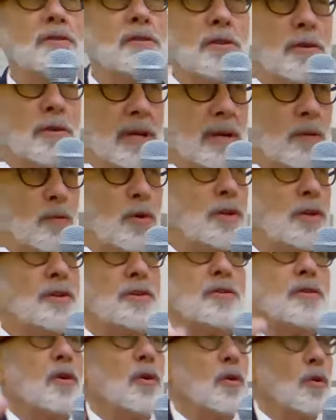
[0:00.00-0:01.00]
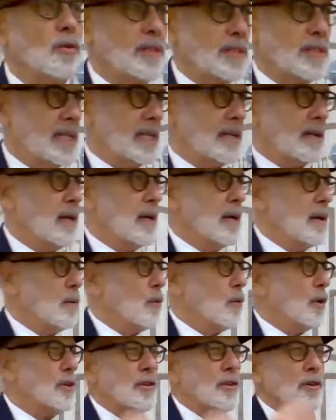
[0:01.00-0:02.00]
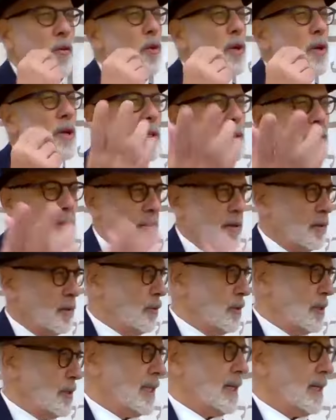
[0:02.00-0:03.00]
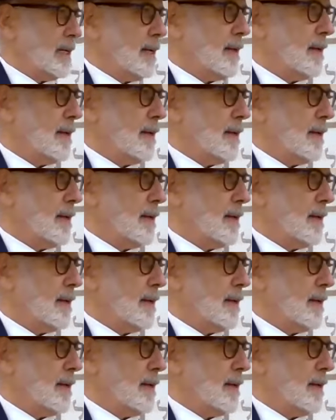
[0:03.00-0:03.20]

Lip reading: you're doing, what you're causing, what your words are causing,